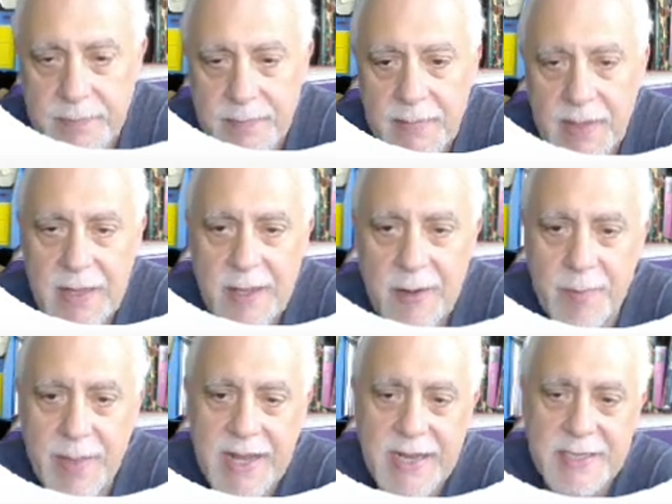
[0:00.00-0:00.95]
And that'll
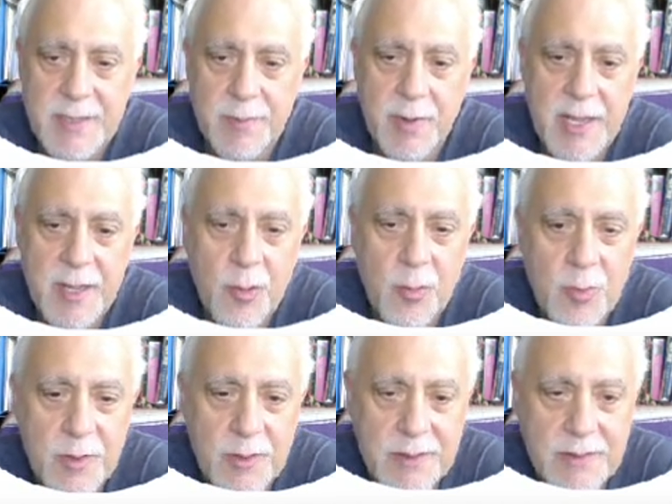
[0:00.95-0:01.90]
make us a pretty
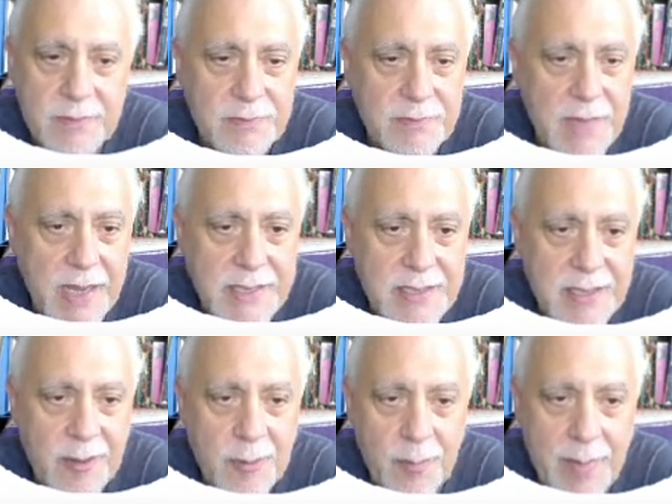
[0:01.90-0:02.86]
cool, nice
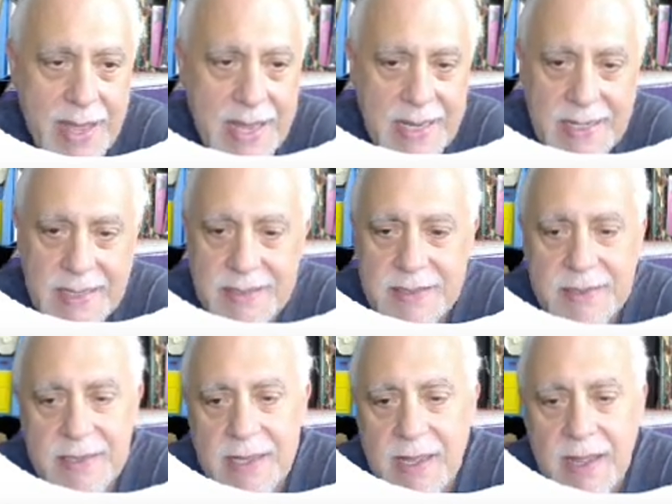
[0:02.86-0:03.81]
little maze
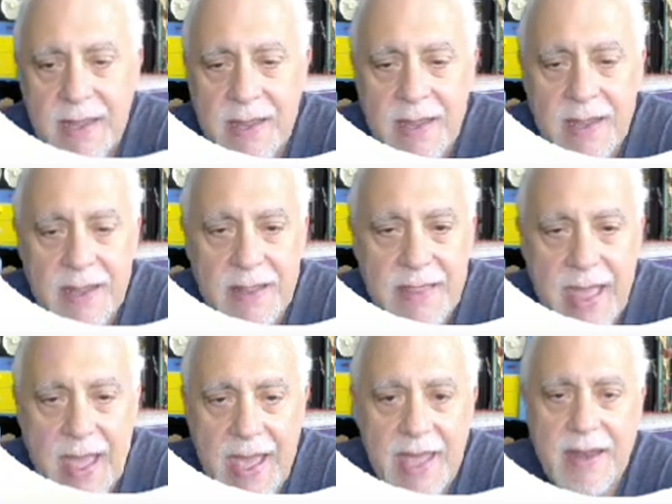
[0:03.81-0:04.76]

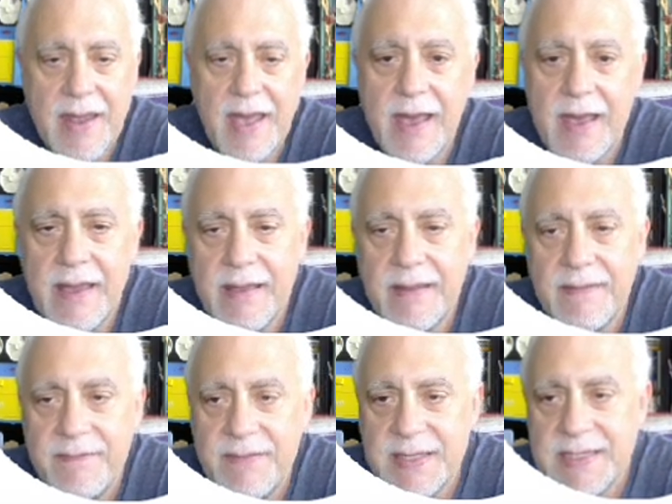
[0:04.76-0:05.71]
that
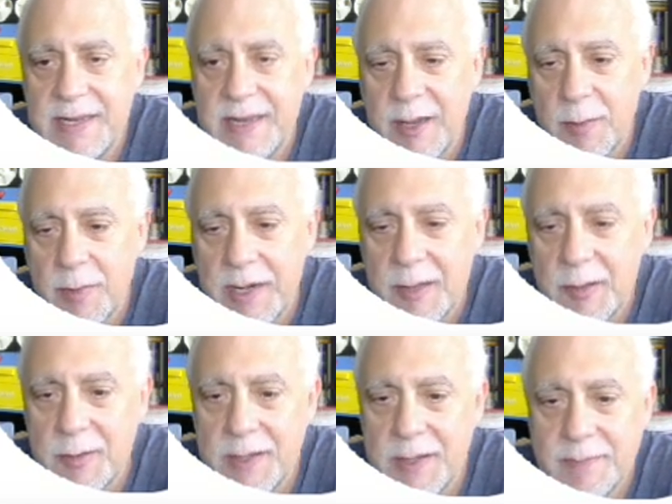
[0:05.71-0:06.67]
fits in here pretty
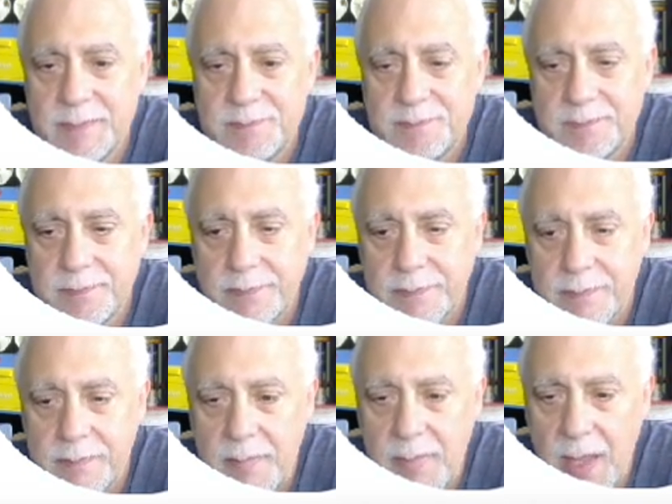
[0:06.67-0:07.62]
cool.
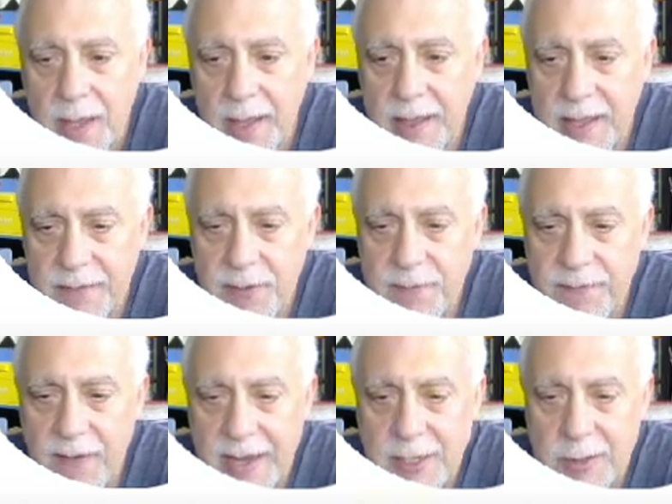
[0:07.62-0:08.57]
If you
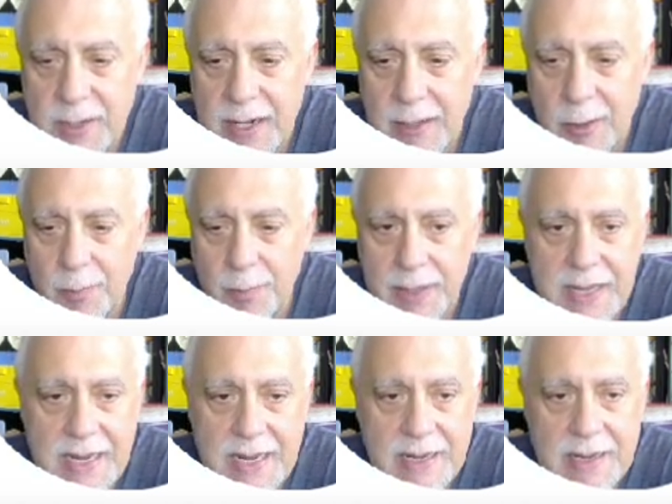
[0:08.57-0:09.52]
find you get a little
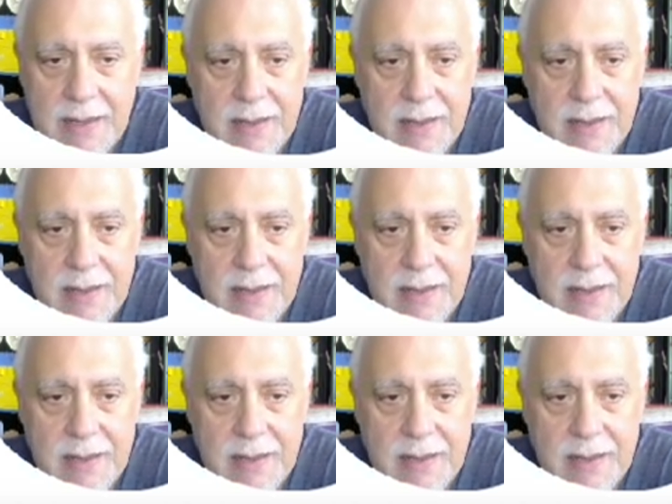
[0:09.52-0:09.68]
bleed,